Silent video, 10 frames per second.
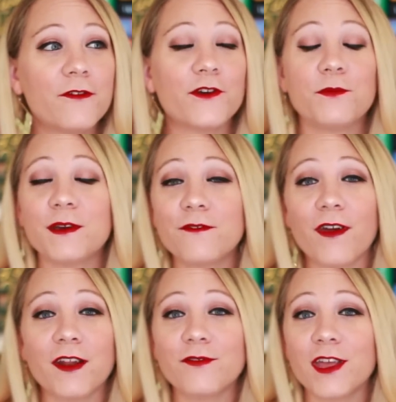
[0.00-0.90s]
If you're a big
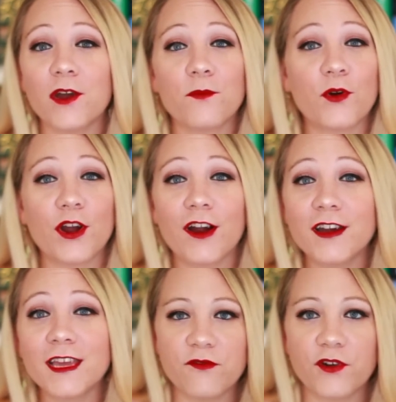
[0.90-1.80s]
fan of Liam
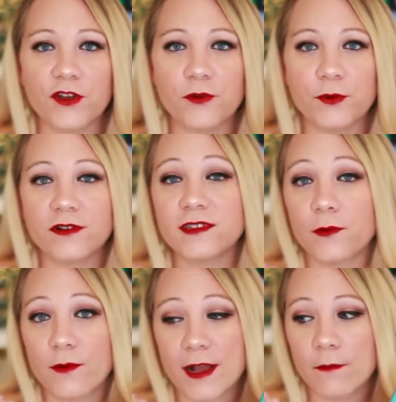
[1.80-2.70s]
Moriarty and of her other books, I
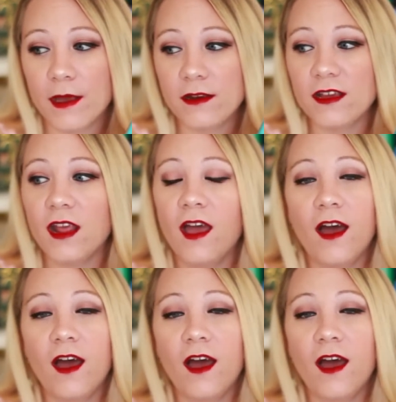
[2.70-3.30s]
would recommend it.